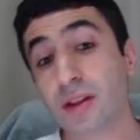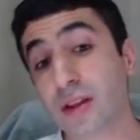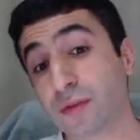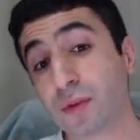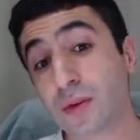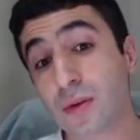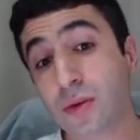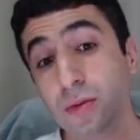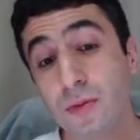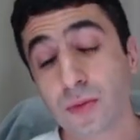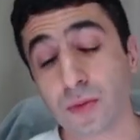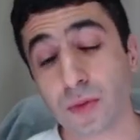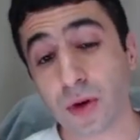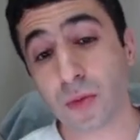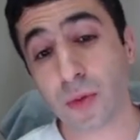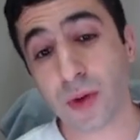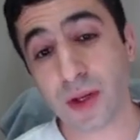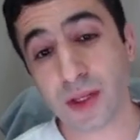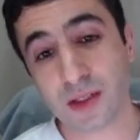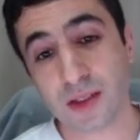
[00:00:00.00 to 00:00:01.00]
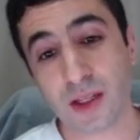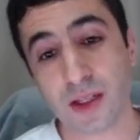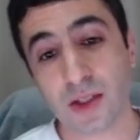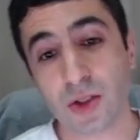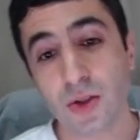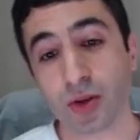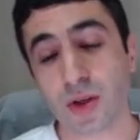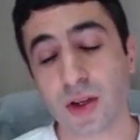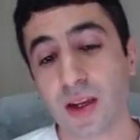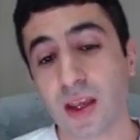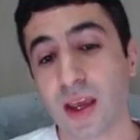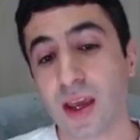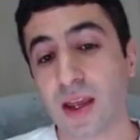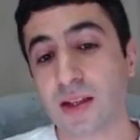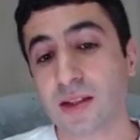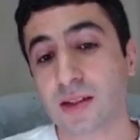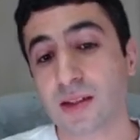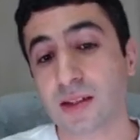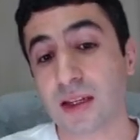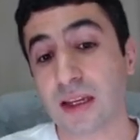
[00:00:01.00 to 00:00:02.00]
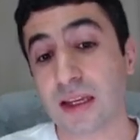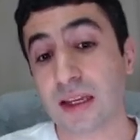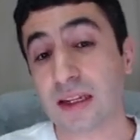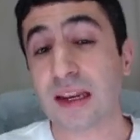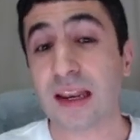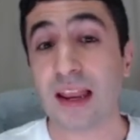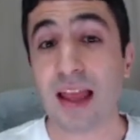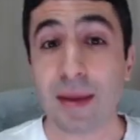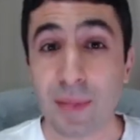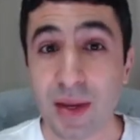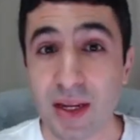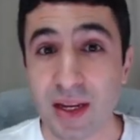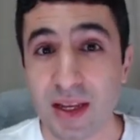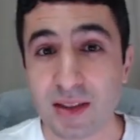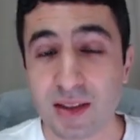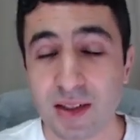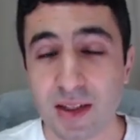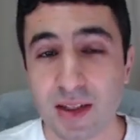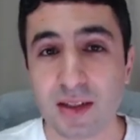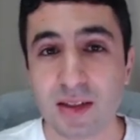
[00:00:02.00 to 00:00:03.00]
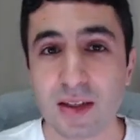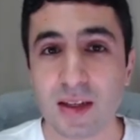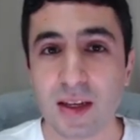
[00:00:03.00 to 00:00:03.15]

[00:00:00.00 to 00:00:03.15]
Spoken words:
If you request it, you can get it laminated.